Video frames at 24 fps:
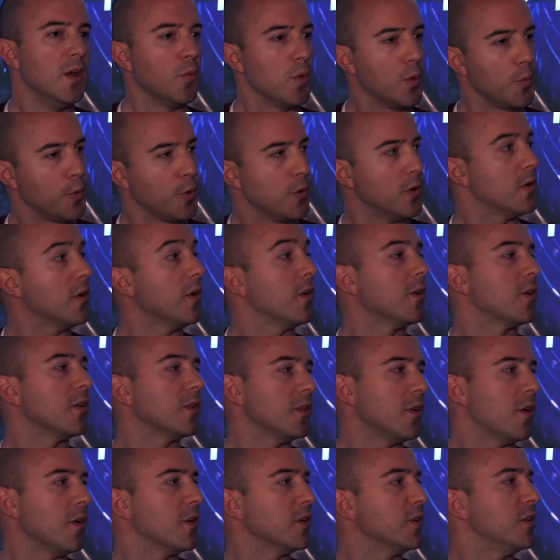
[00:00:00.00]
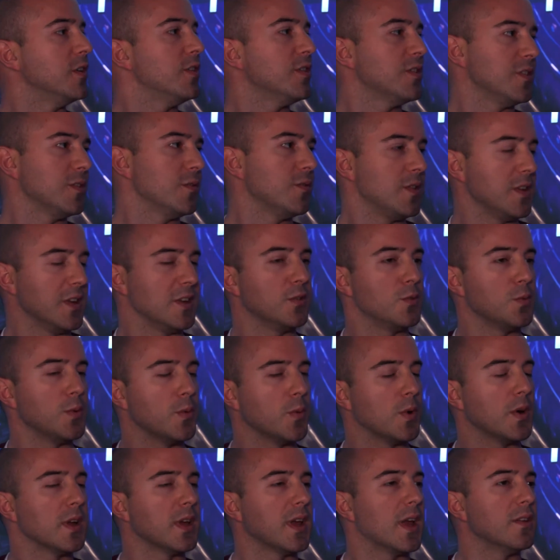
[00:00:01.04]
We put it on our long list of things we
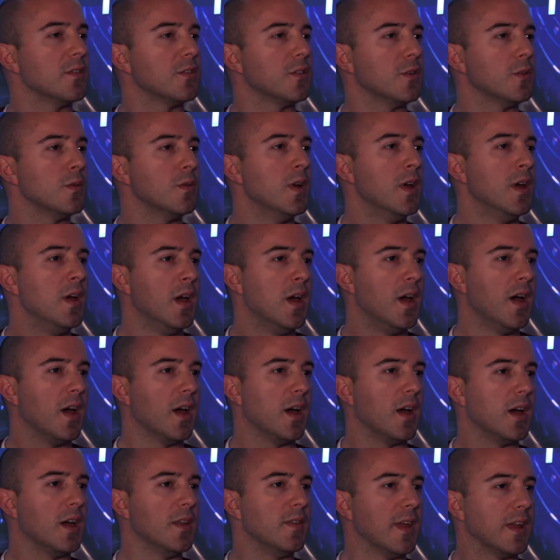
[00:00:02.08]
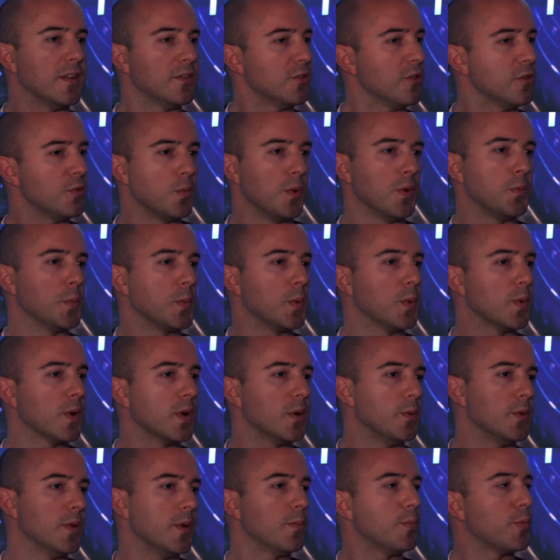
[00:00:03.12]
want to get to, and that's just one we were
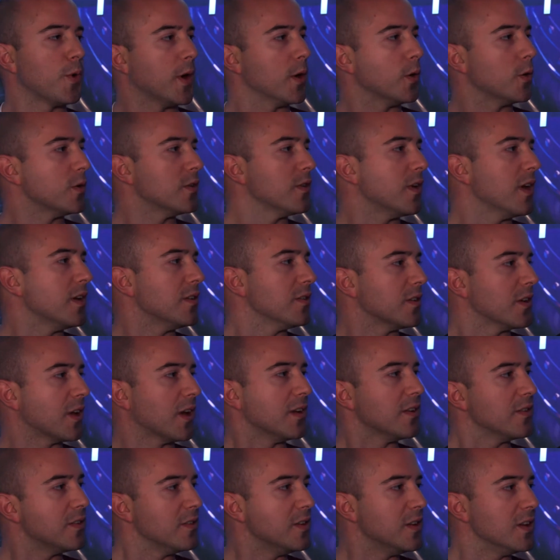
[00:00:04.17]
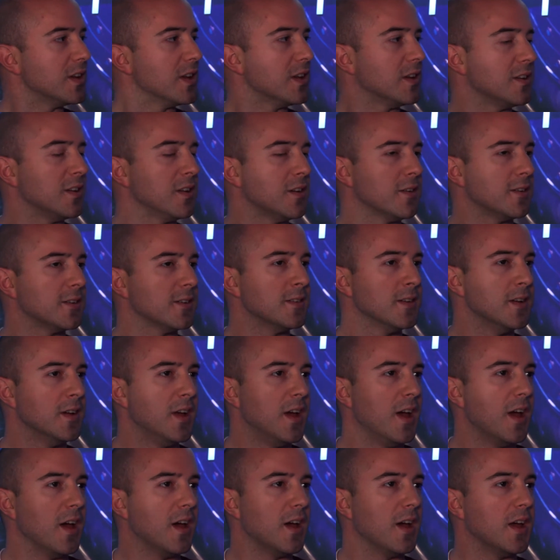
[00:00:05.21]
able to prioritize and kind of sneak in here,
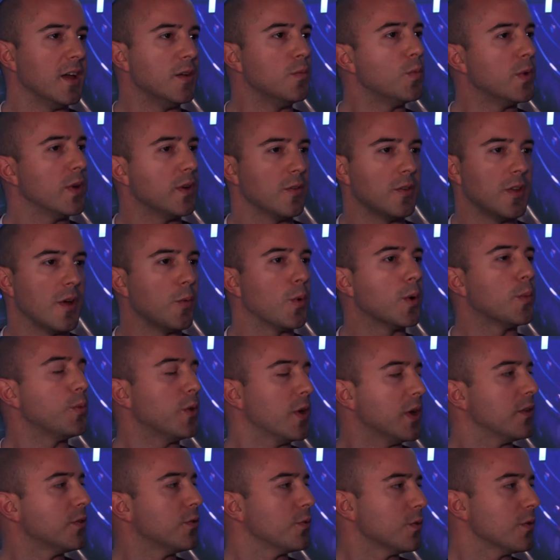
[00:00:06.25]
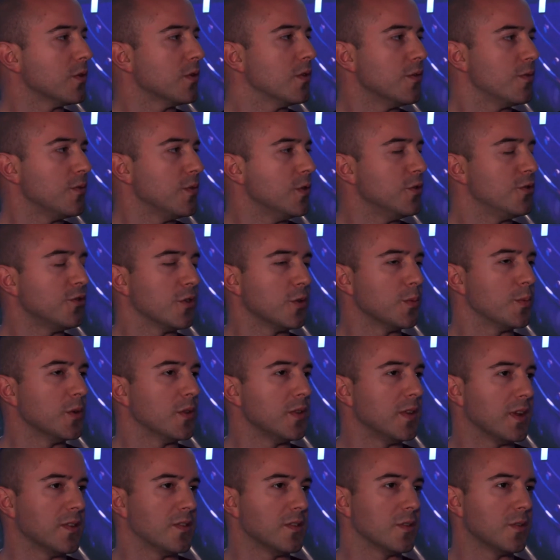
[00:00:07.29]
and we have a lot more plans for it in the future,
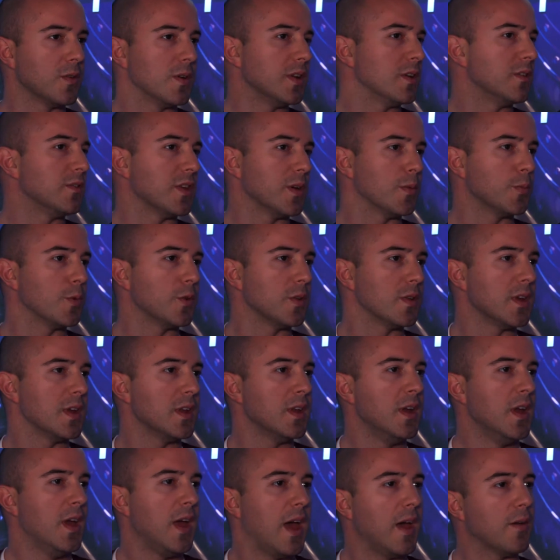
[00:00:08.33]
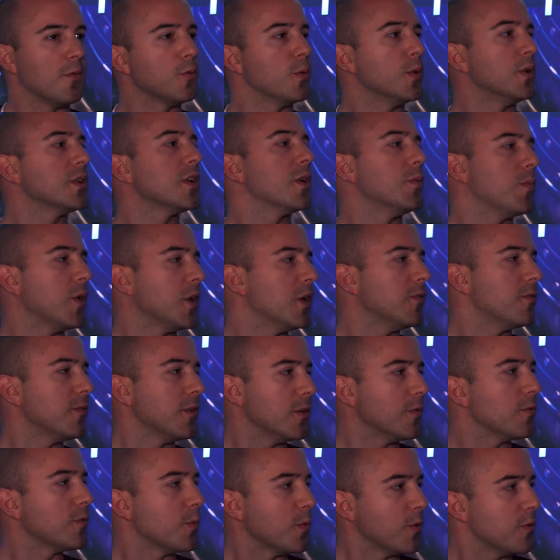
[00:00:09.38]
but that's a great example that everyone can
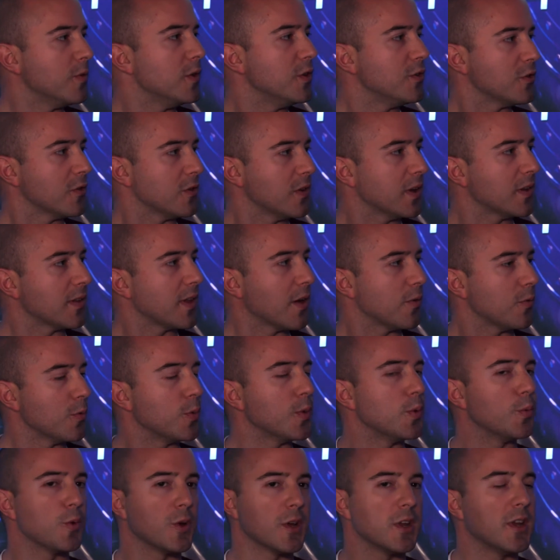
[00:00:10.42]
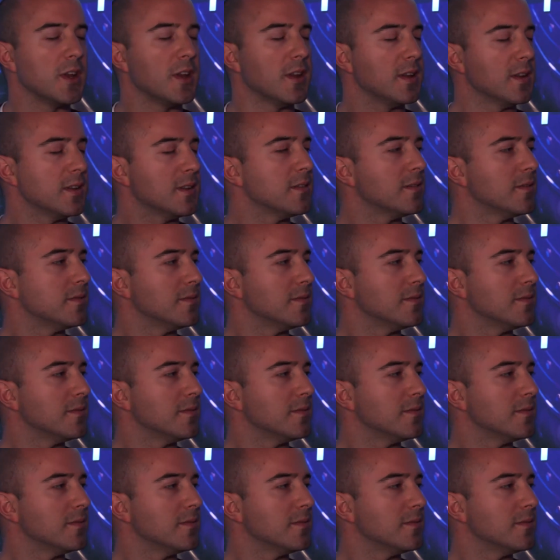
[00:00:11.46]
benefit from a feature like that when we bring it in.